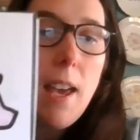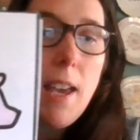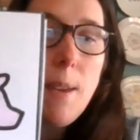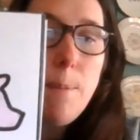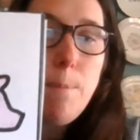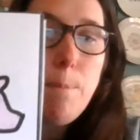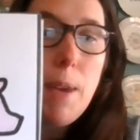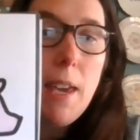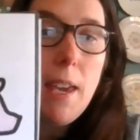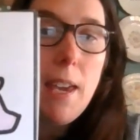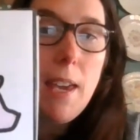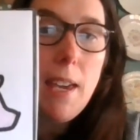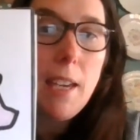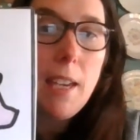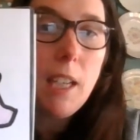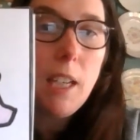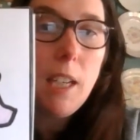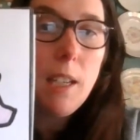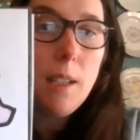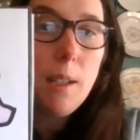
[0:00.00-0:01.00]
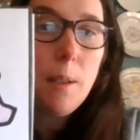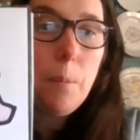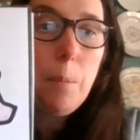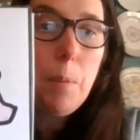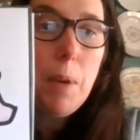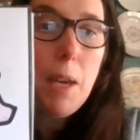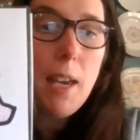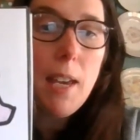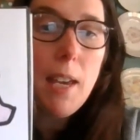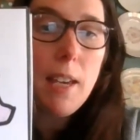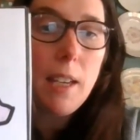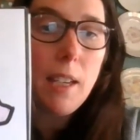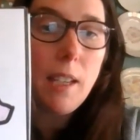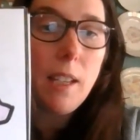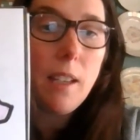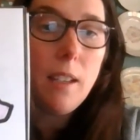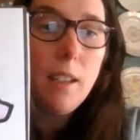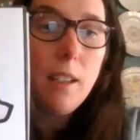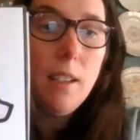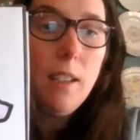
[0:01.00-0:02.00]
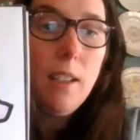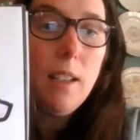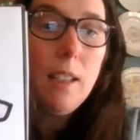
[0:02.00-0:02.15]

A pink pig